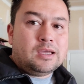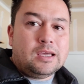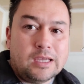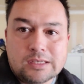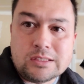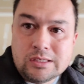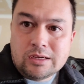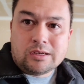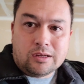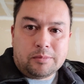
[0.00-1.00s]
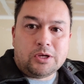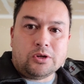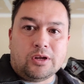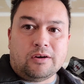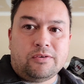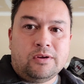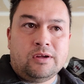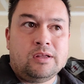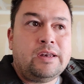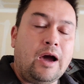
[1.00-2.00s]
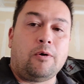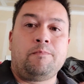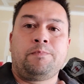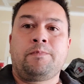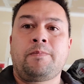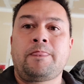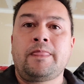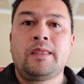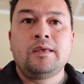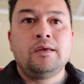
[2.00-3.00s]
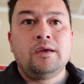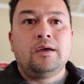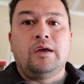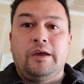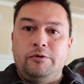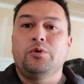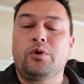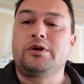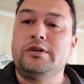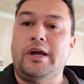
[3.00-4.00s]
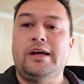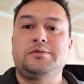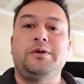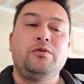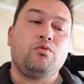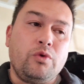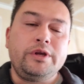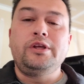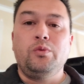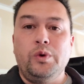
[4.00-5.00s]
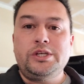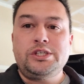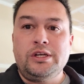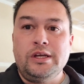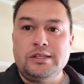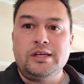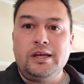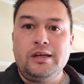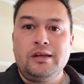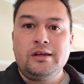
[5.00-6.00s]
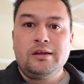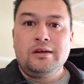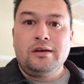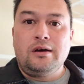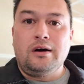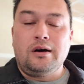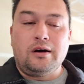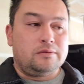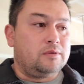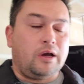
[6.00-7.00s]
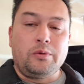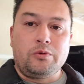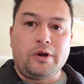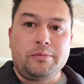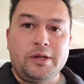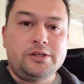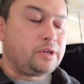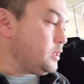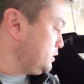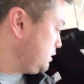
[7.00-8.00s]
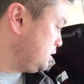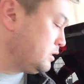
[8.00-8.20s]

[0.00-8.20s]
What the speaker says: is going to be good enough. Now, if you were to ask me really which intake I would recommend to you guys,